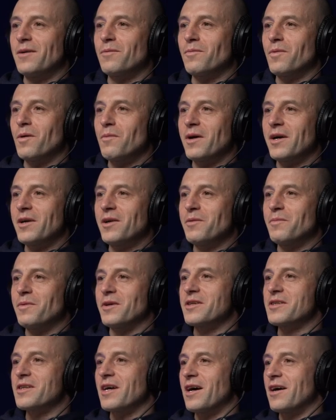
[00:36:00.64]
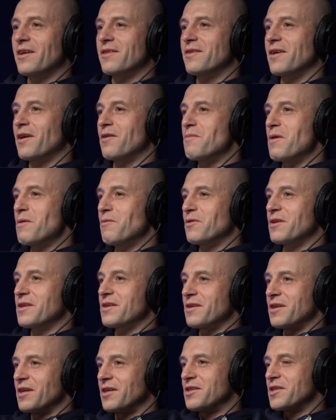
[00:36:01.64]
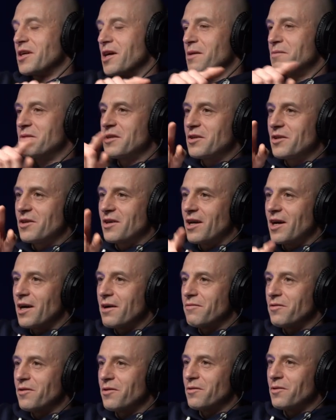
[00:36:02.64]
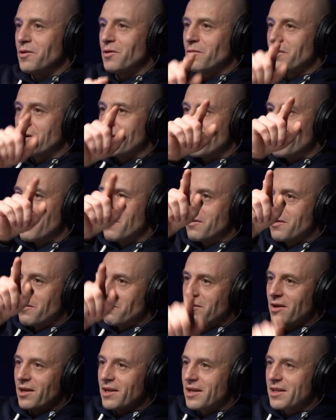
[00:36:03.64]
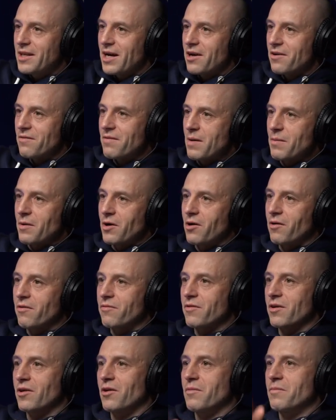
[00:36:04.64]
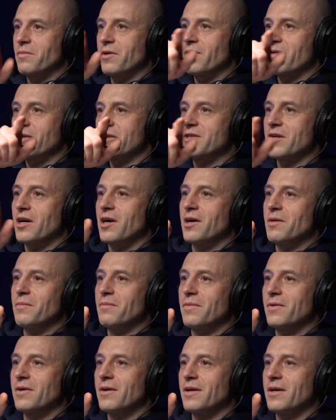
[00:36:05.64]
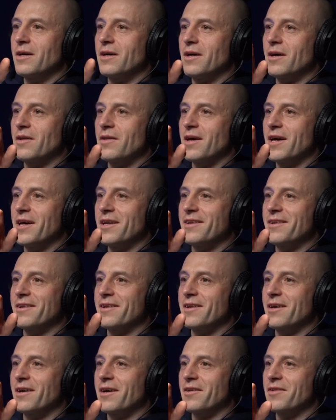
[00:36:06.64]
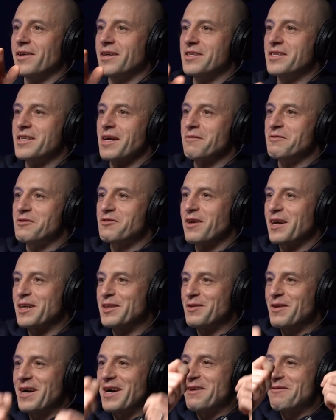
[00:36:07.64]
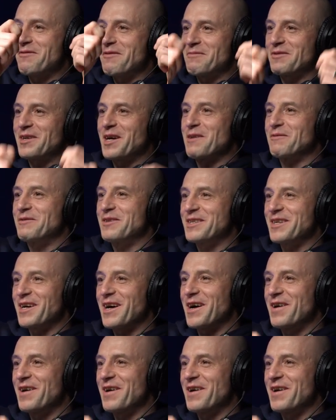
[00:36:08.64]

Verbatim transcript: And what about you? Because I, I remember at, at times in your life, you you would go completely down a rabbit hole for a long period of time, and then I think Sav's dragged you out from time to time.